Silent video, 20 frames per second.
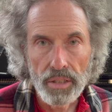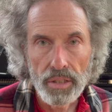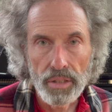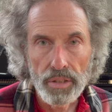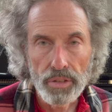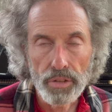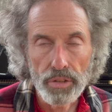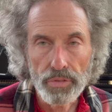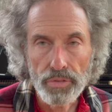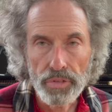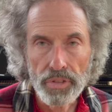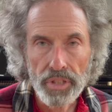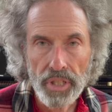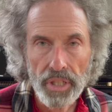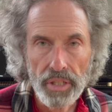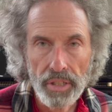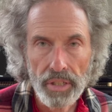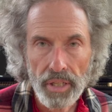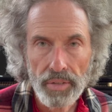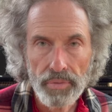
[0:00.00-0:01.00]
Nerves
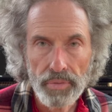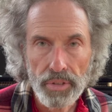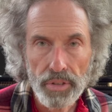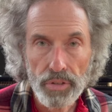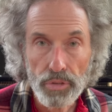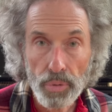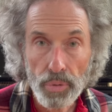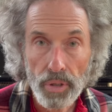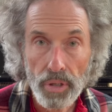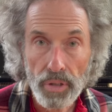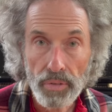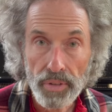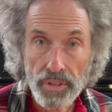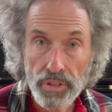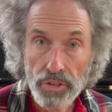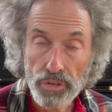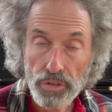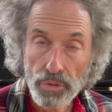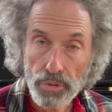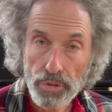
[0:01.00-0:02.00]
10, 11, and 12, I
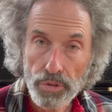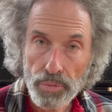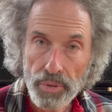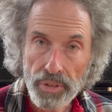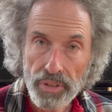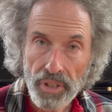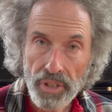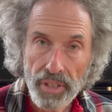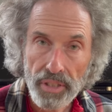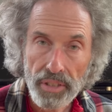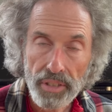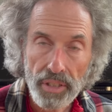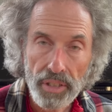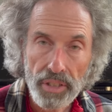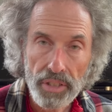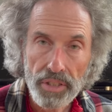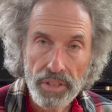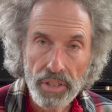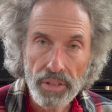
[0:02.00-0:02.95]
just told you what 10 does.